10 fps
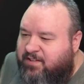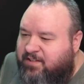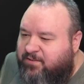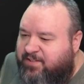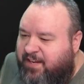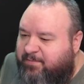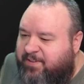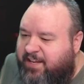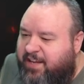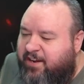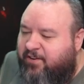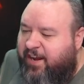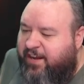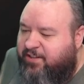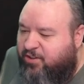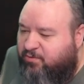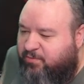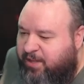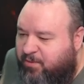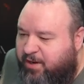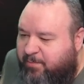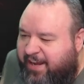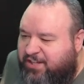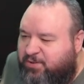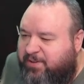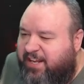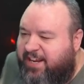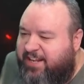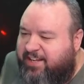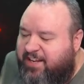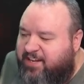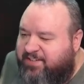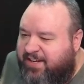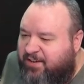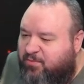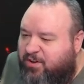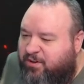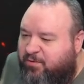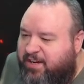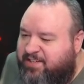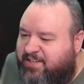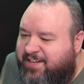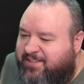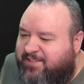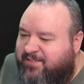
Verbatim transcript: Well, same thing here. I don't really want to match with anything because I don't want to risk it.